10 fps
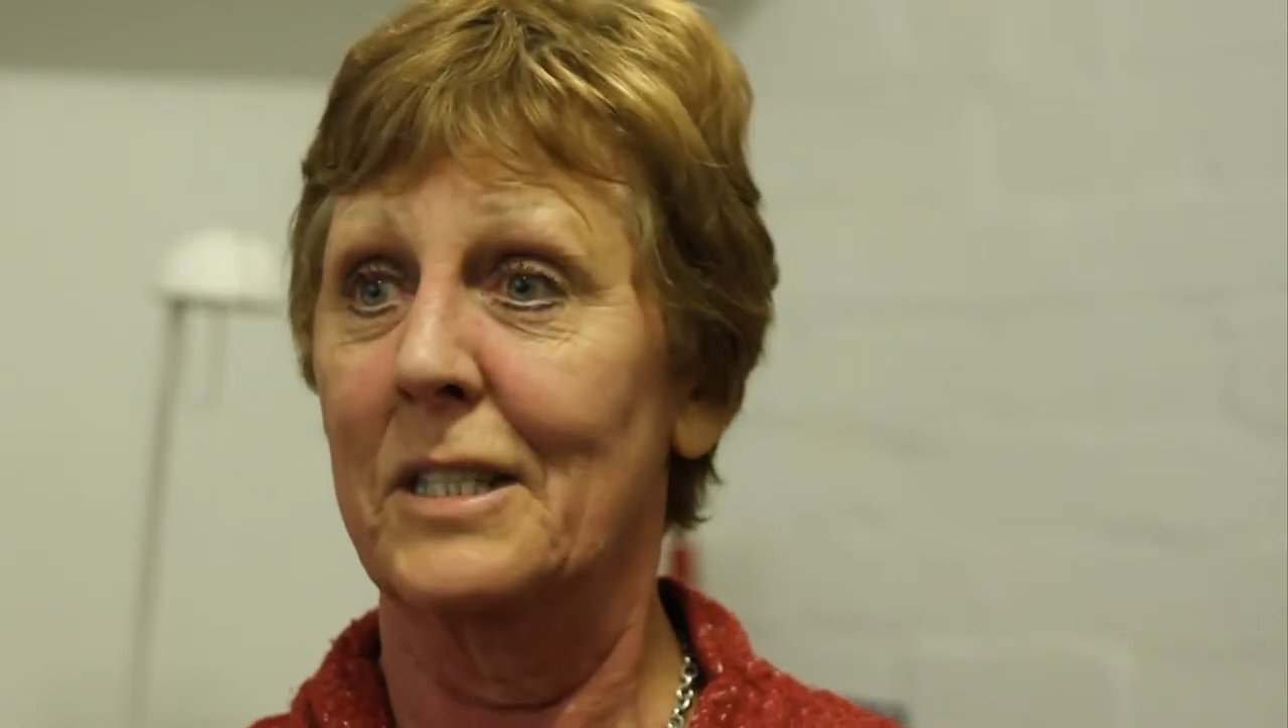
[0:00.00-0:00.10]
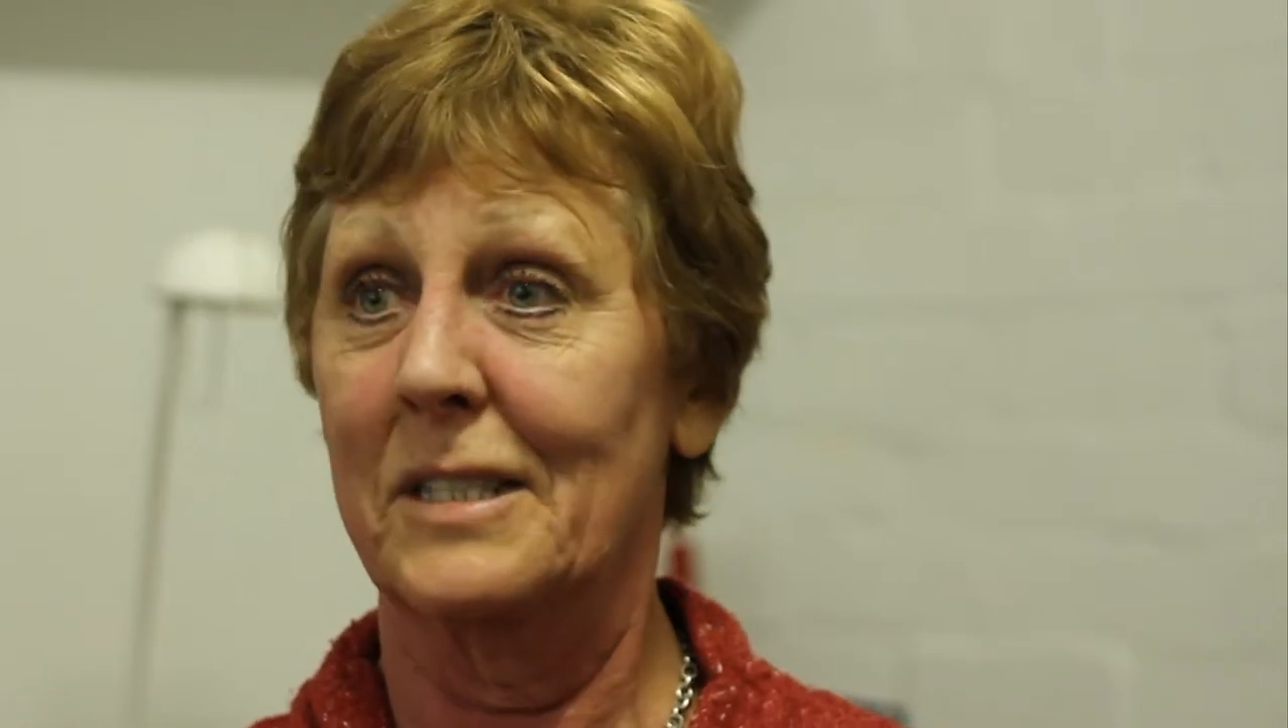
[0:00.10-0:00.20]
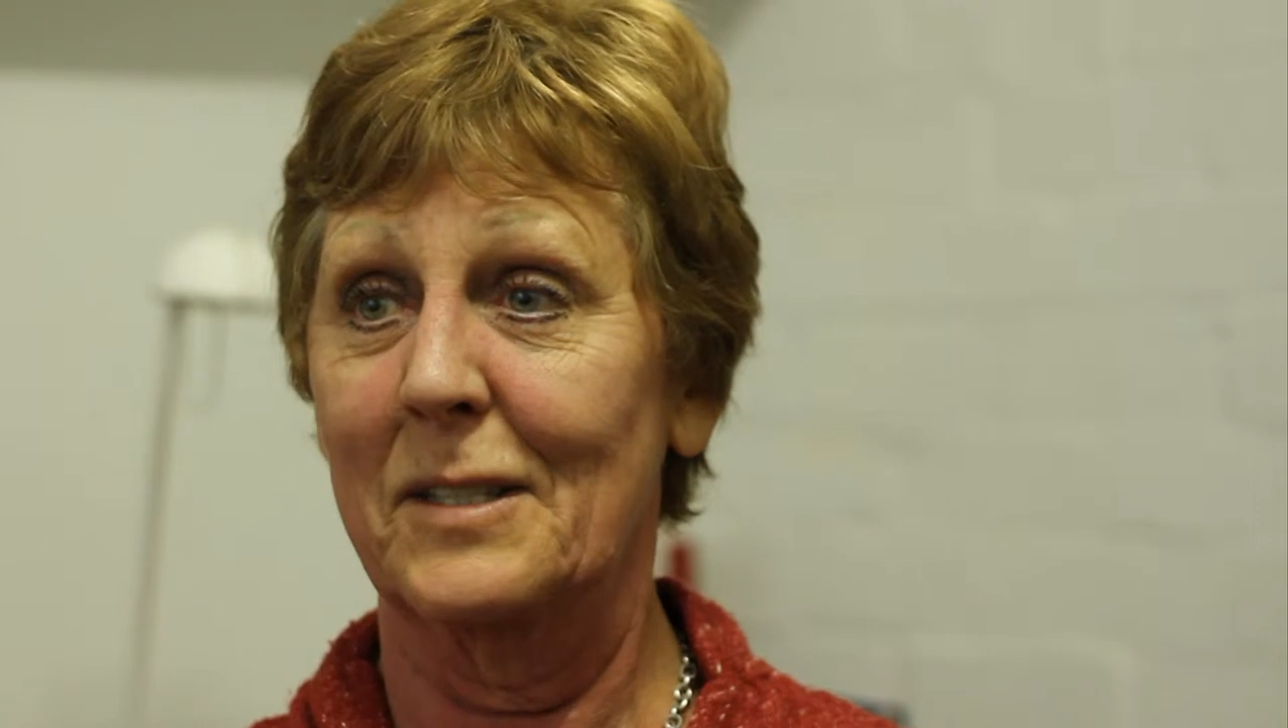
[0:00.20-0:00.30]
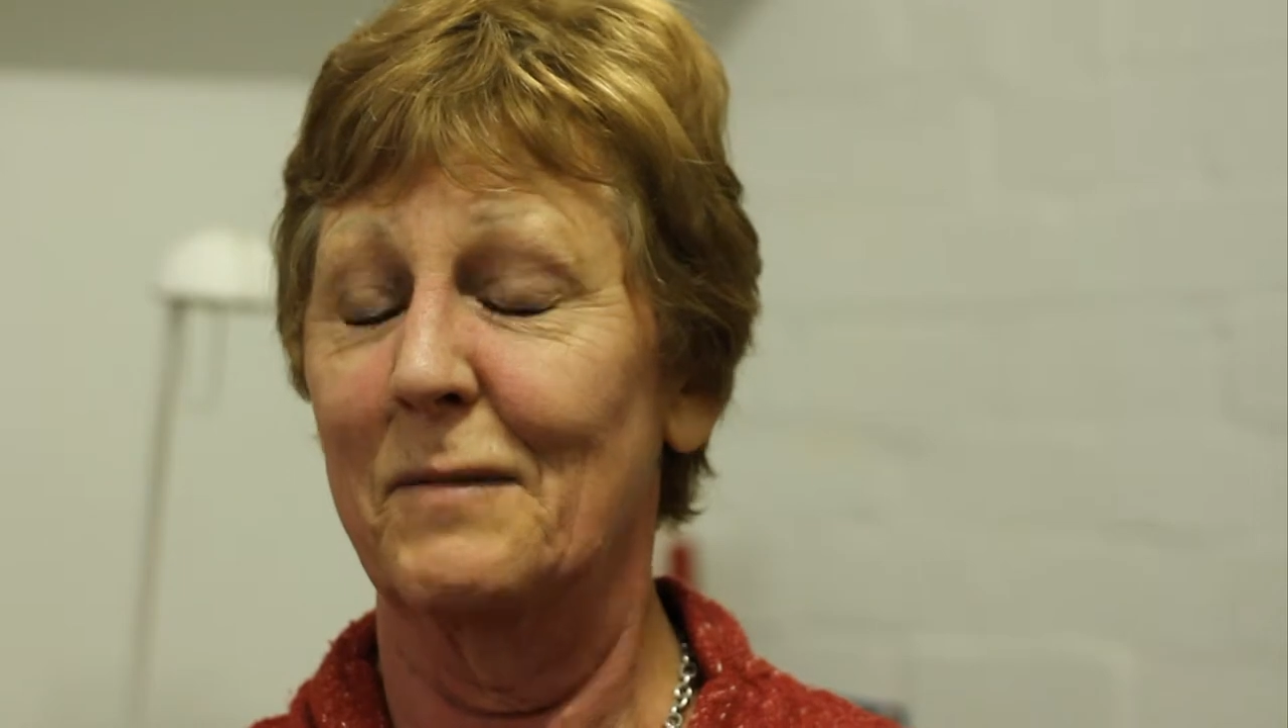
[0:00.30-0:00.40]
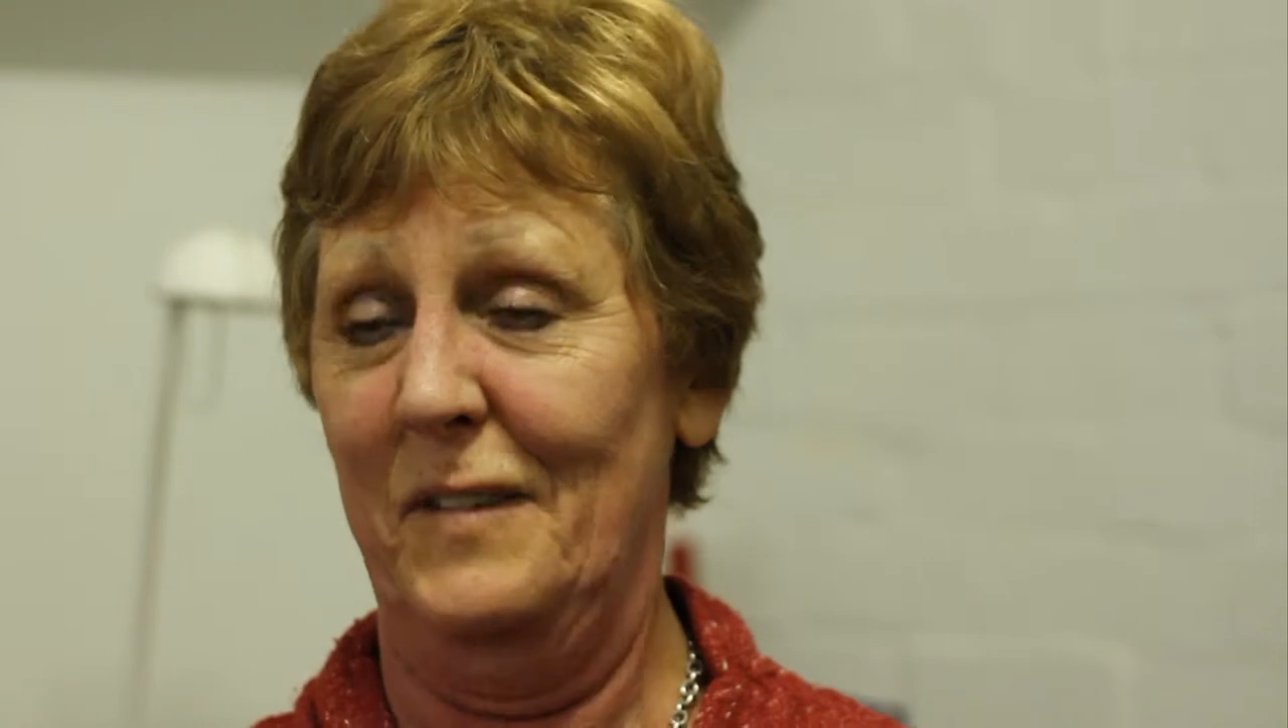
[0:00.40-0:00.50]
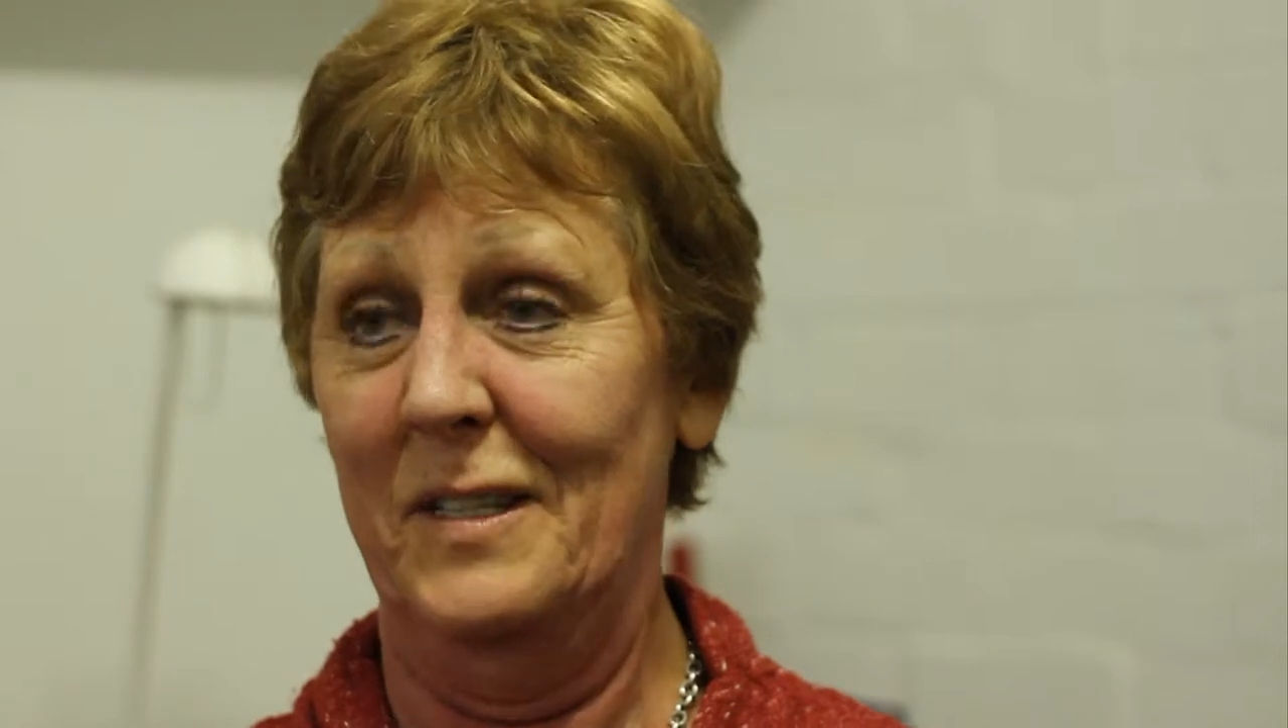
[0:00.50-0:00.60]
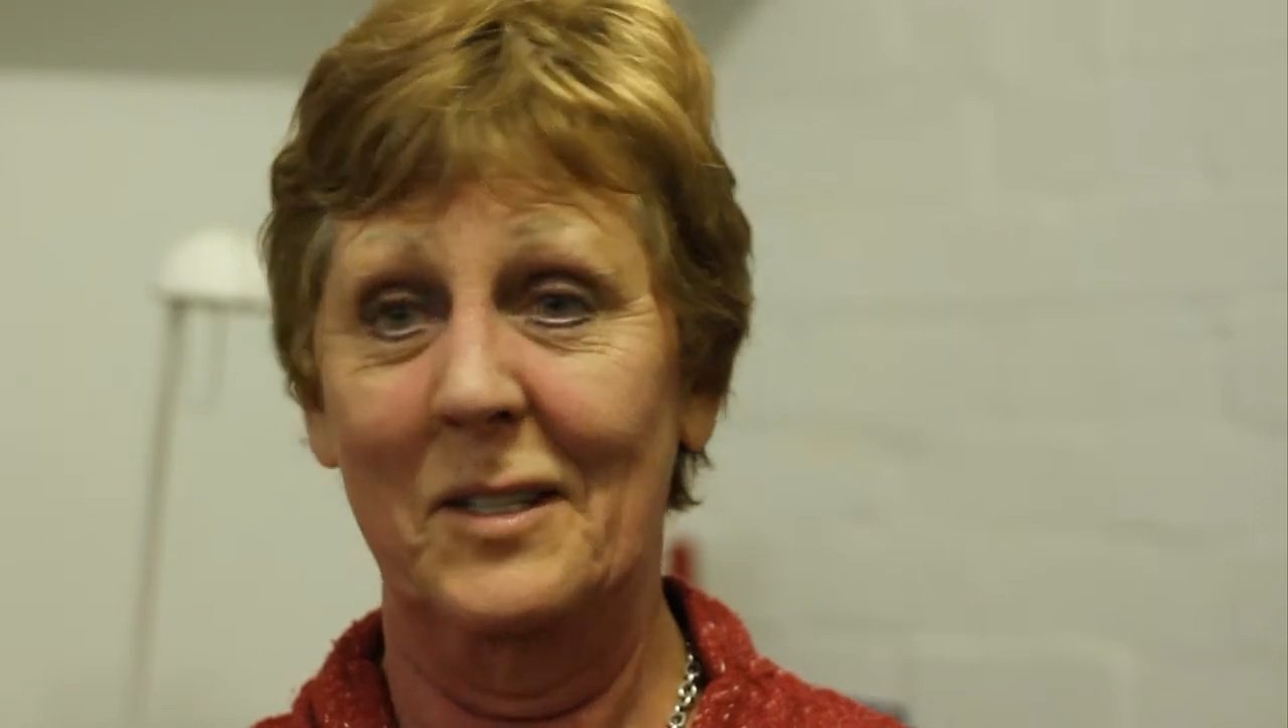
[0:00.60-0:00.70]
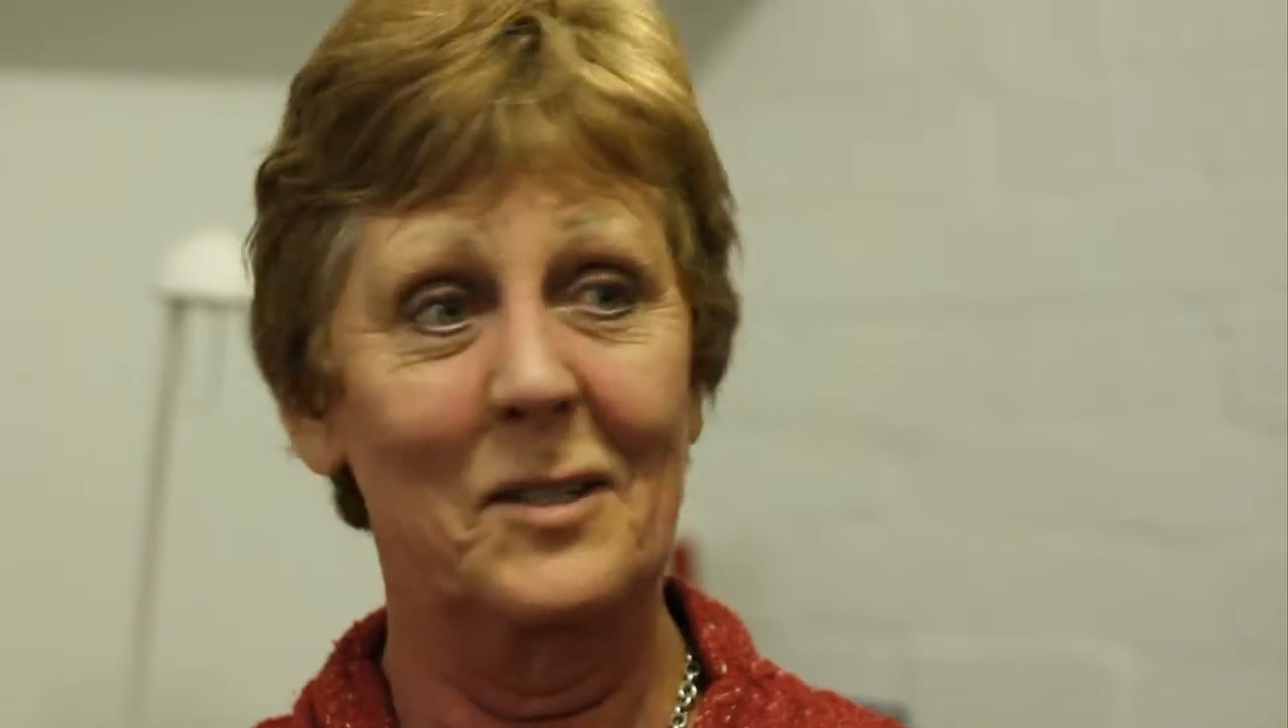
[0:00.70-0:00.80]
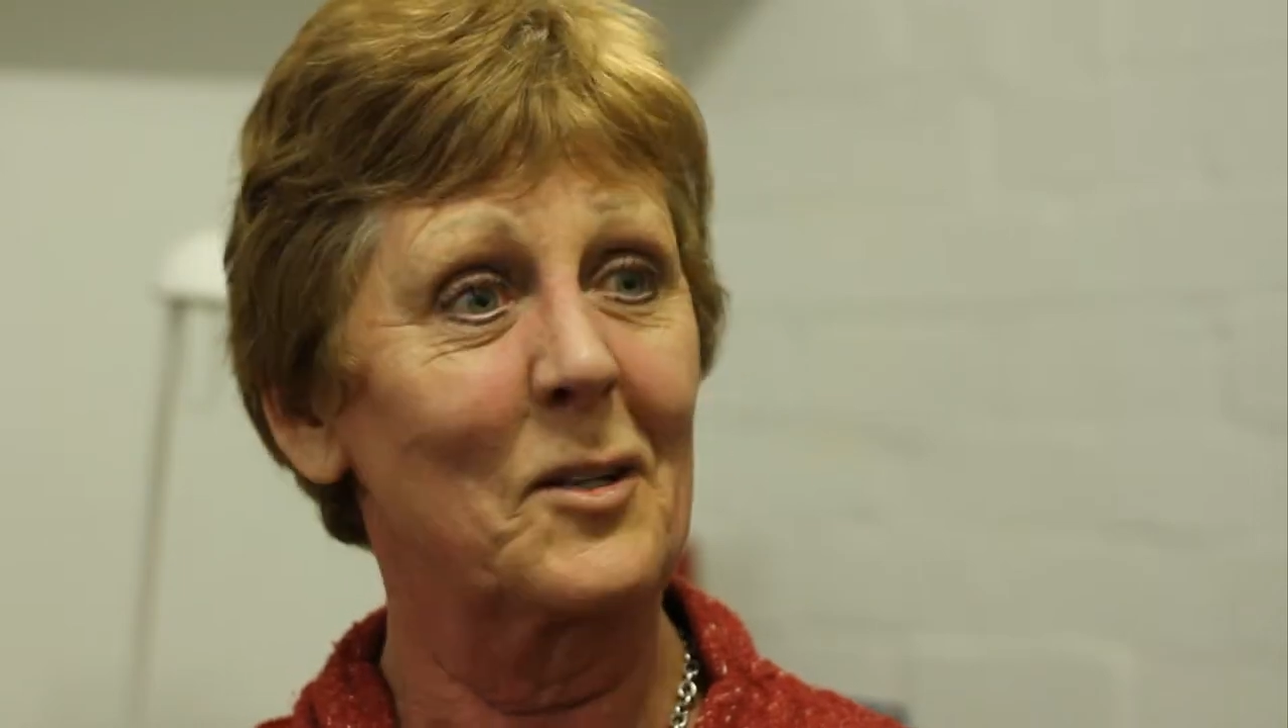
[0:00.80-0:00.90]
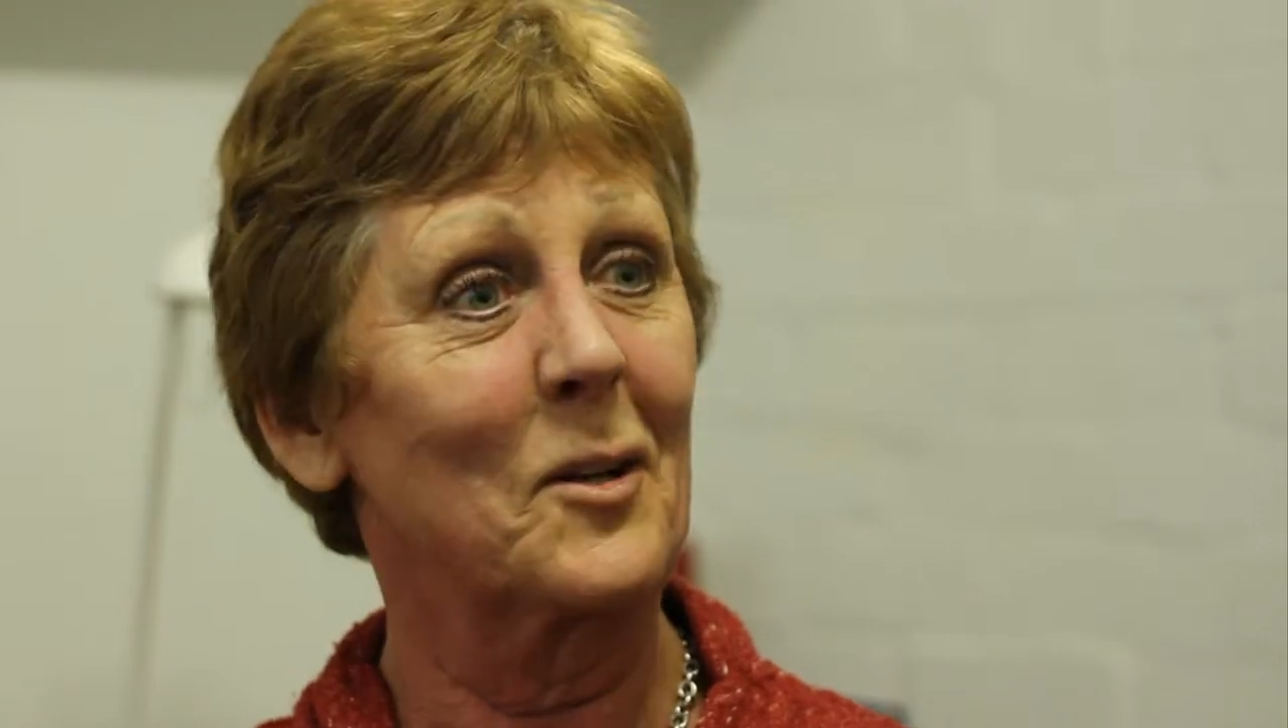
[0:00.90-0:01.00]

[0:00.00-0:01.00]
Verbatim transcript: at St Vincent's